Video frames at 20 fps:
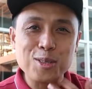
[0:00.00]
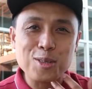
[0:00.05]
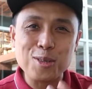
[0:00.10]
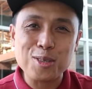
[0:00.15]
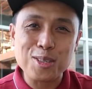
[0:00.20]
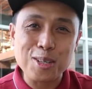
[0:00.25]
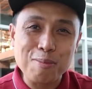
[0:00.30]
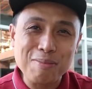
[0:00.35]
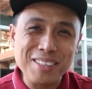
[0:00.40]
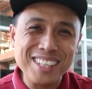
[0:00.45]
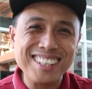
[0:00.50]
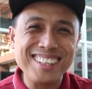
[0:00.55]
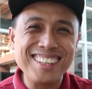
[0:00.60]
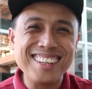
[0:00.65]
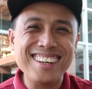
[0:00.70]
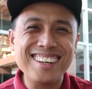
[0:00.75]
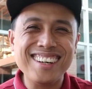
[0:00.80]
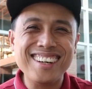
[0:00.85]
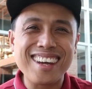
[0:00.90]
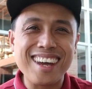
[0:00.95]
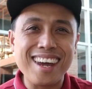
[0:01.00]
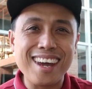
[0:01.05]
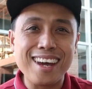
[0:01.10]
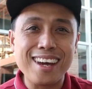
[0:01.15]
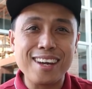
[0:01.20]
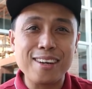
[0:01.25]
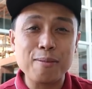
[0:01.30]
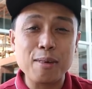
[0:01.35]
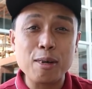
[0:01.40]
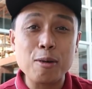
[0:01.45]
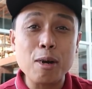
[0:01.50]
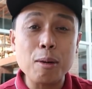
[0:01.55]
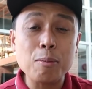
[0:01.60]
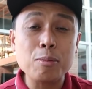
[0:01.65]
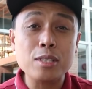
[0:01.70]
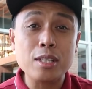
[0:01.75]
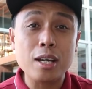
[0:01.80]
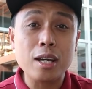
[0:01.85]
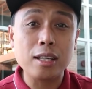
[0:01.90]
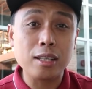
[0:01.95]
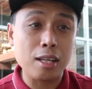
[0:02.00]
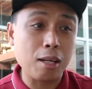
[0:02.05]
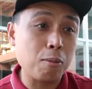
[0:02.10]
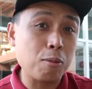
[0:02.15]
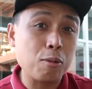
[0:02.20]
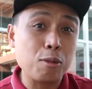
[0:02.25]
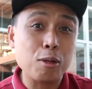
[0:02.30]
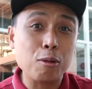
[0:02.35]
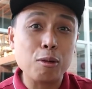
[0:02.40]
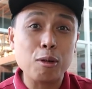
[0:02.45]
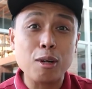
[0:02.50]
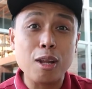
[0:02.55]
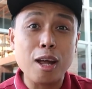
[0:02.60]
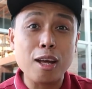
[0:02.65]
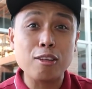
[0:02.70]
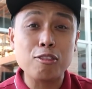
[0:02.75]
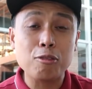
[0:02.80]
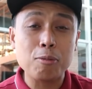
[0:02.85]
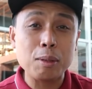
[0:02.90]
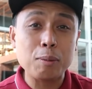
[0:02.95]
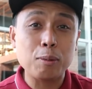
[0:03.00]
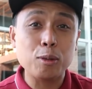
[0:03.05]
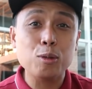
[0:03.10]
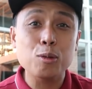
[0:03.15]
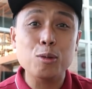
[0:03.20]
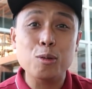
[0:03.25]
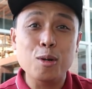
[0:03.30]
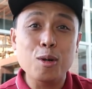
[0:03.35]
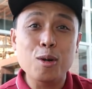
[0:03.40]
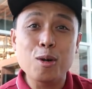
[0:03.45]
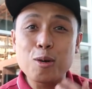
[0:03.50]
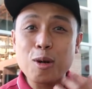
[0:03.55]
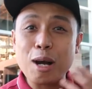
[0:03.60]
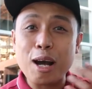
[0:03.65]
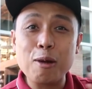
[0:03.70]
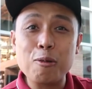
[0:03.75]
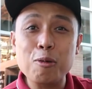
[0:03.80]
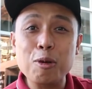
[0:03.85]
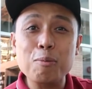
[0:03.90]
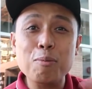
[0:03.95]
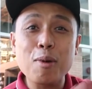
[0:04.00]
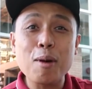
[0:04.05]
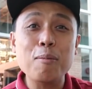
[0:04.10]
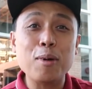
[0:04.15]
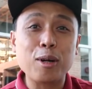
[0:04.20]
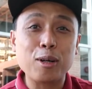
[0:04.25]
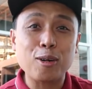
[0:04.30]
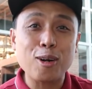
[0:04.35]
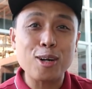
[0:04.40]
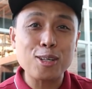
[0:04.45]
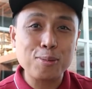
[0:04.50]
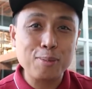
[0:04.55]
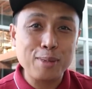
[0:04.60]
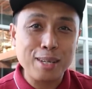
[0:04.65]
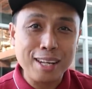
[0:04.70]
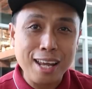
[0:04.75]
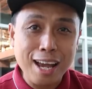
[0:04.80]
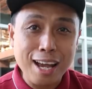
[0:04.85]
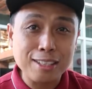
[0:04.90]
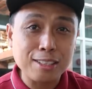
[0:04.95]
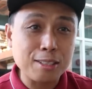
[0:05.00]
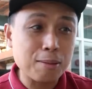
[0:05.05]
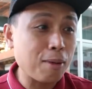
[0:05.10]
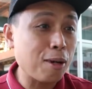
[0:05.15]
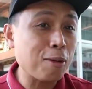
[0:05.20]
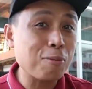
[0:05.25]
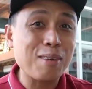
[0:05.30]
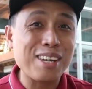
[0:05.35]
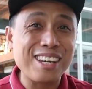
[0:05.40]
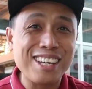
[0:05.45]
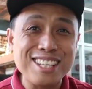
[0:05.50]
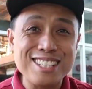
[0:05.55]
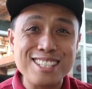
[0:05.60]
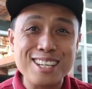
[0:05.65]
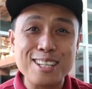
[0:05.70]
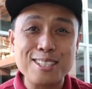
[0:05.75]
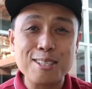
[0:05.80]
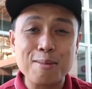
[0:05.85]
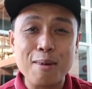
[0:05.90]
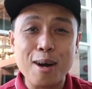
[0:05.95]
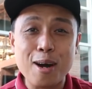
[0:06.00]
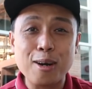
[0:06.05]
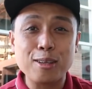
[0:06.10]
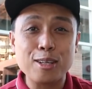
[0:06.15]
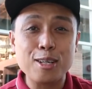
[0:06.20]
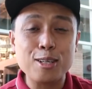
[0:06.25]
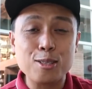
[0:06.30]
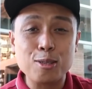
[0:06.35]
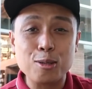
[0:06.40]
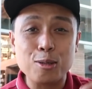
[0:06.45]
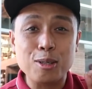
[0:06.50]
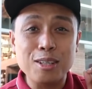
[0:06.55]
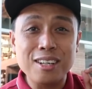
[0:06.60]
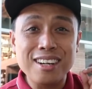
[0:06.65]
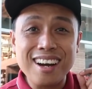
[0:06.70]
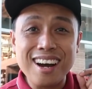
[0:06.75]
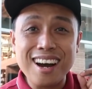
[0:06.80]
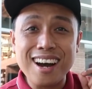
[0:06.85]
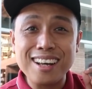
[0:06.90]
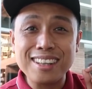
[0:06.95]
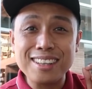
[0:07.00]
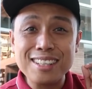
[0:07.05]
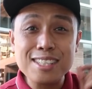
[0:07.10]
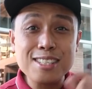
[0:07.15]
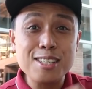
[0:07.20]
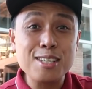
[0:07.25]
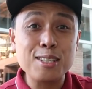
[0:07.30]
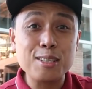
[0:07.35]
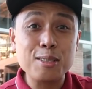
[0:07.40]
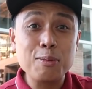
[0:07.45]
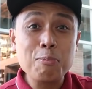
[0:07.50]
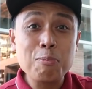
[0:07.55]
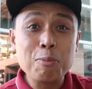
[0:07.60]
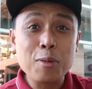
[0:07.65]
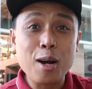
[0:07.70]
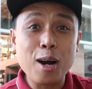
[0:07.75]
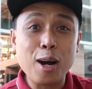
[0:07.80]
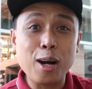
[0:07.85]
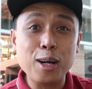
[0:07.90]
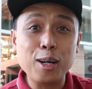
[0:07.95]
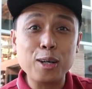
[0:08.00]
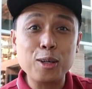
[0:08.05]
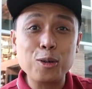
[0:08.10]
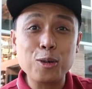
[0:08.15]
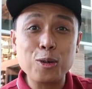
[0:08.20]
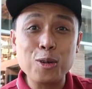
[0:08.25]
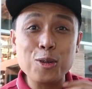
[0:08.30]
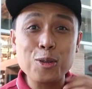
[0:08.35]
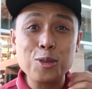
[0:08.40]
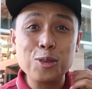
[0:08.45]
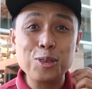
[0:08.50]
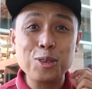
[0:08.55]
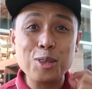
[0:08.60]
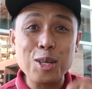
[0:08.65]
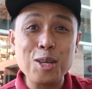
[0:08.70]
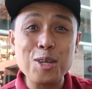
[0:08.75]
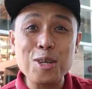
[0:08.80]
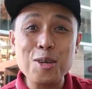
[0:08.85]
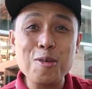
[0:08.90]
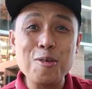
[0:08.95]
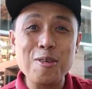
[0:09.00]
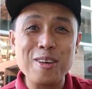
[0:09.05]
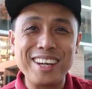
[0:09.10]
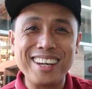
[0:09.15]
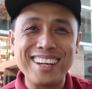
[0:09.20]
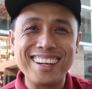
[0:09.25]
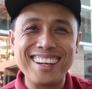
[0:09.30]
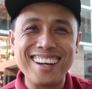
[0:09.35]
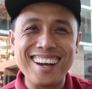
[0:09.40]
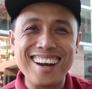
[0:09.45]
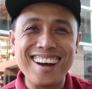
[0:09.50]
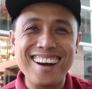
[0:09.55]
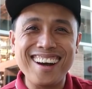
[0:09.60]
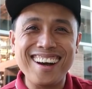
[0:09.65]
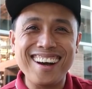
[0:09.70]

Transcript: social media and my website, and there were a lot of people who would bump across me and ask about my insights about it. So this is our continuing